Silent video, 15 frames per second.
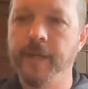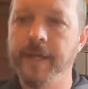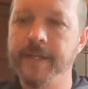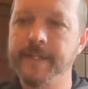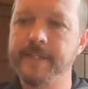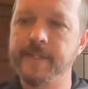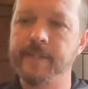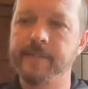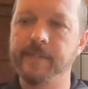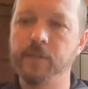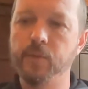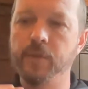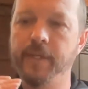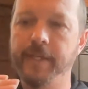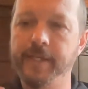and it's
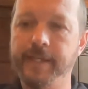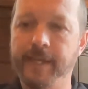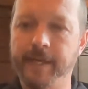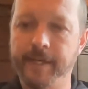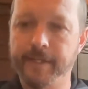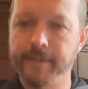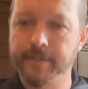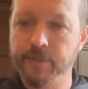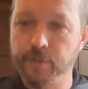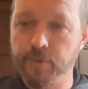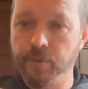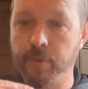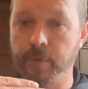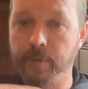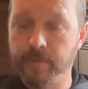slowly getting
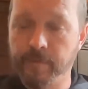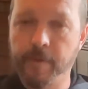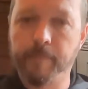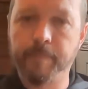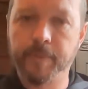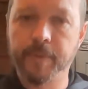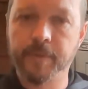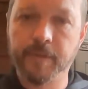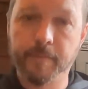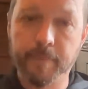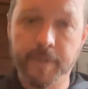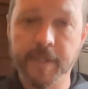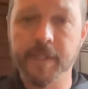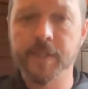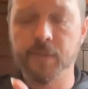to a
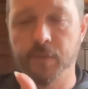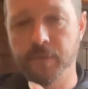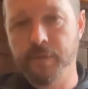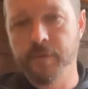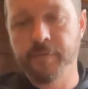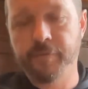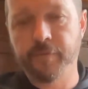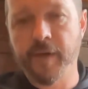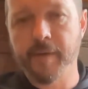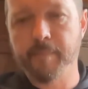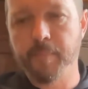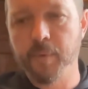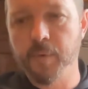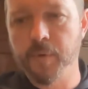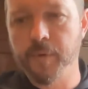place on the
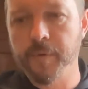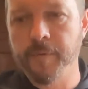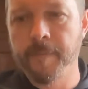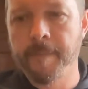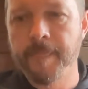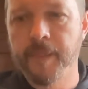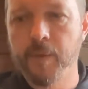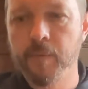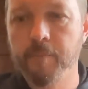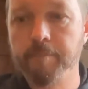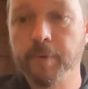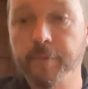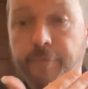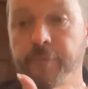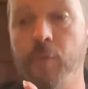fretboard
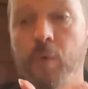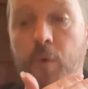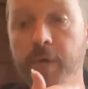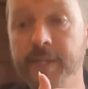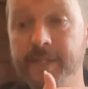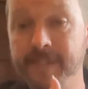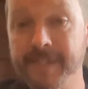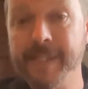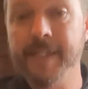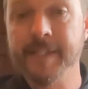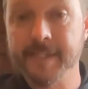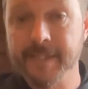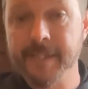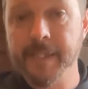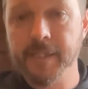before
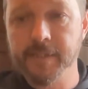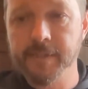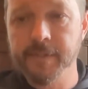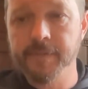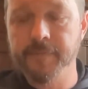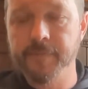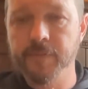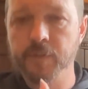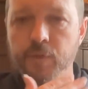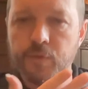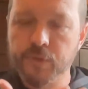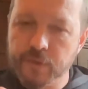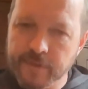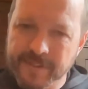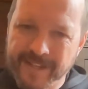it's needed,
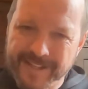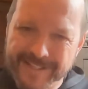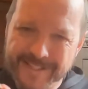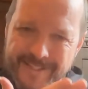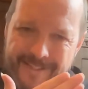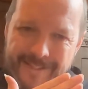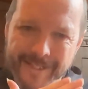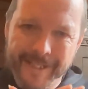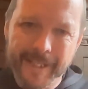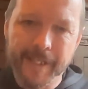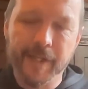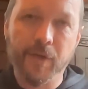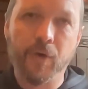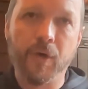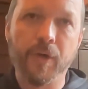so it's kind of
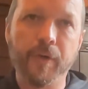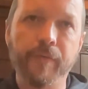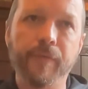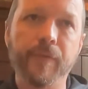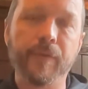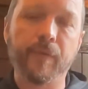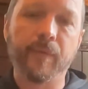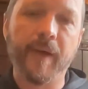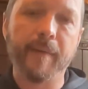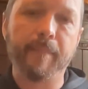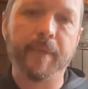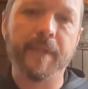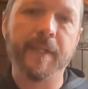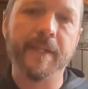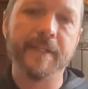sneaking on to the
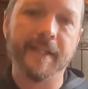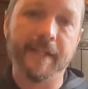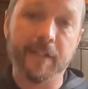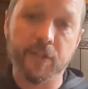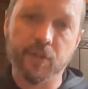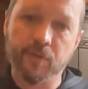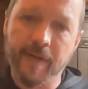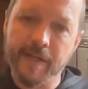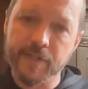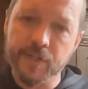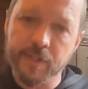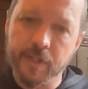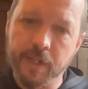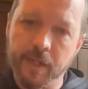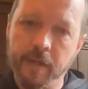right place like a
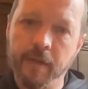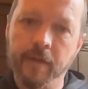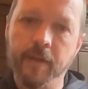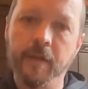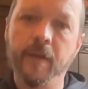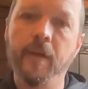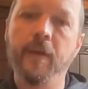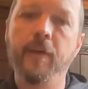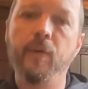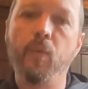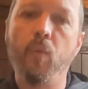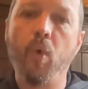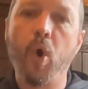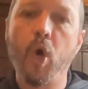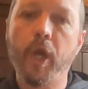tarantula,
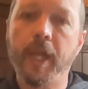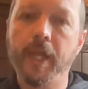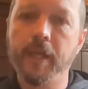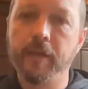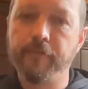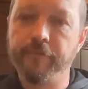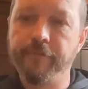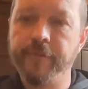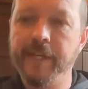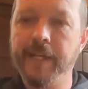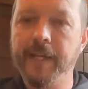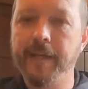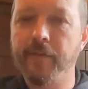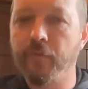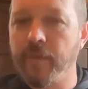walking and
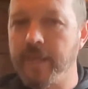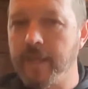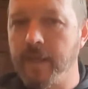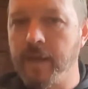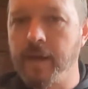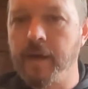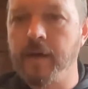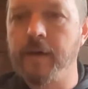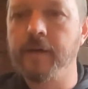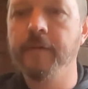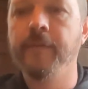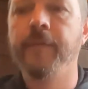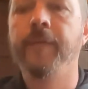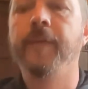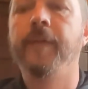feeling the air